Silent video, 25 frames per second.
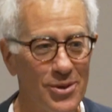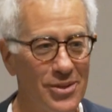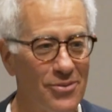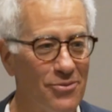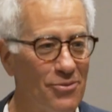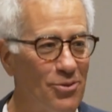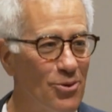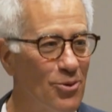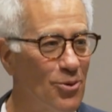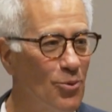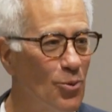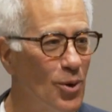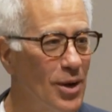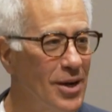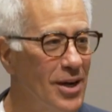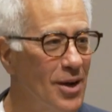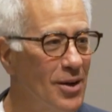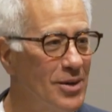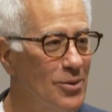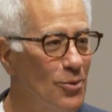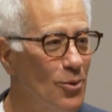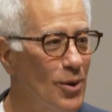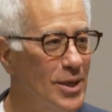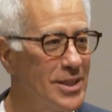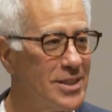for
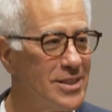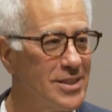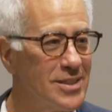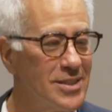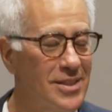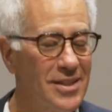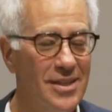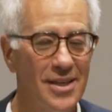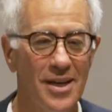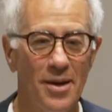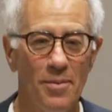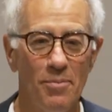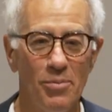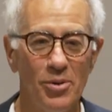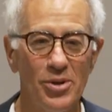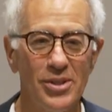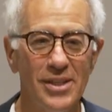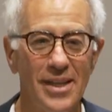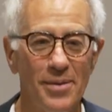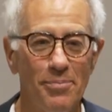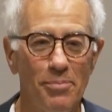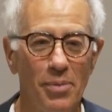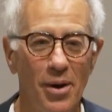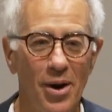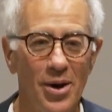one's
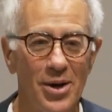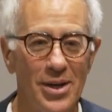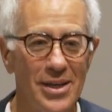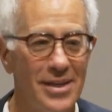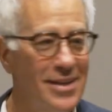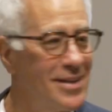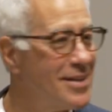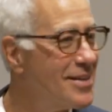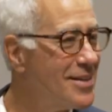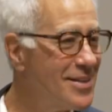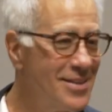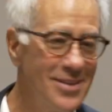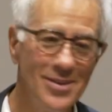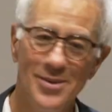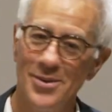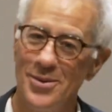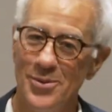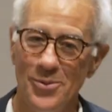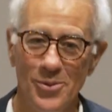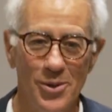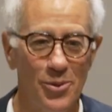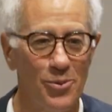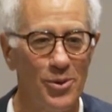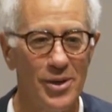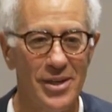birthday party,
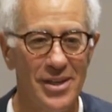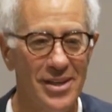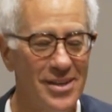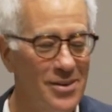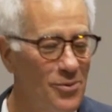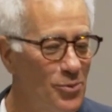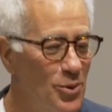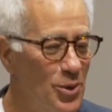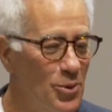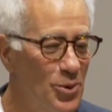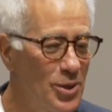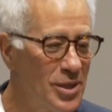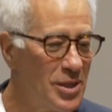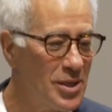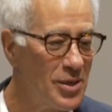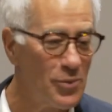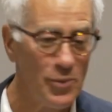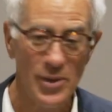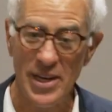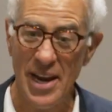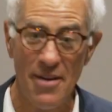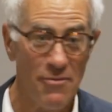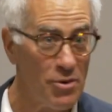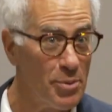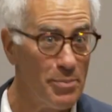we
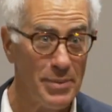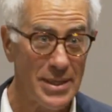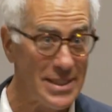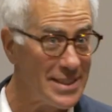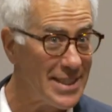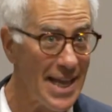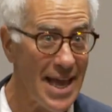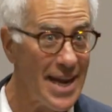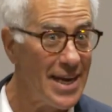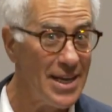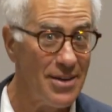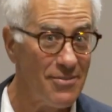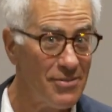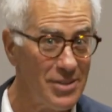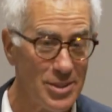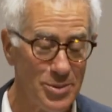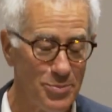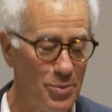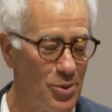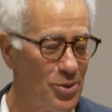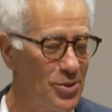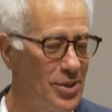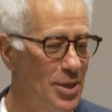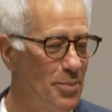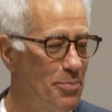never missed any of his
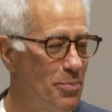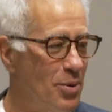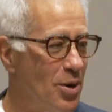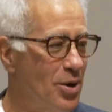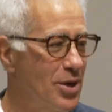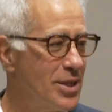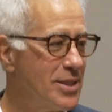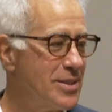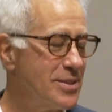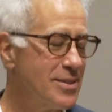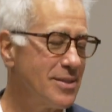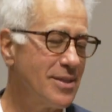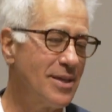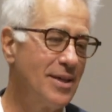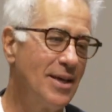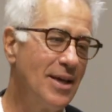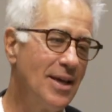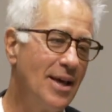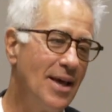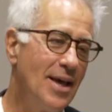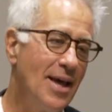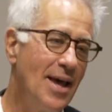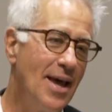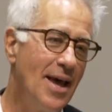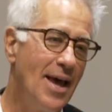birthday parties.
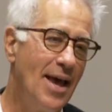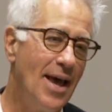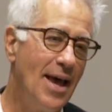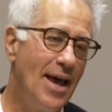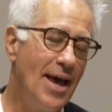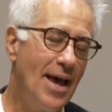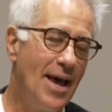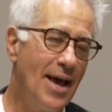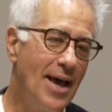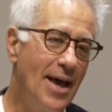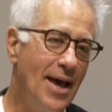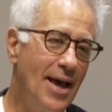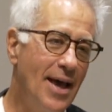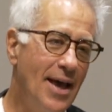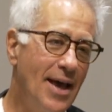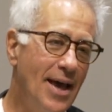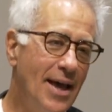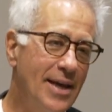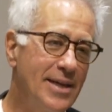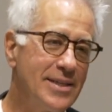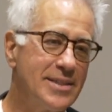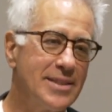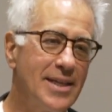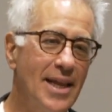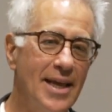
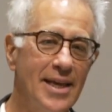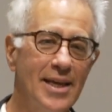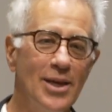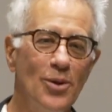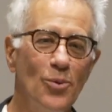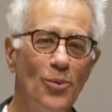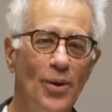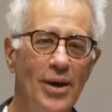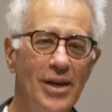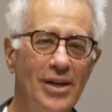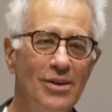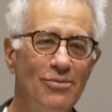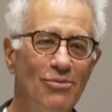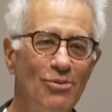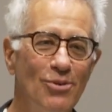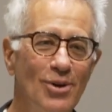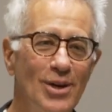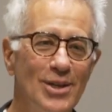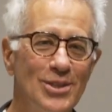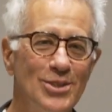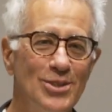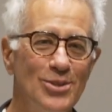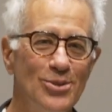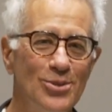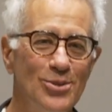And it's like he waited for
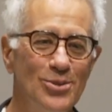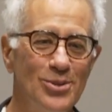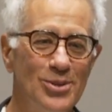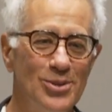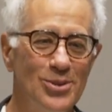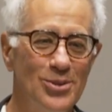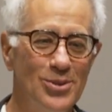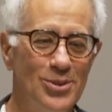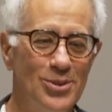us to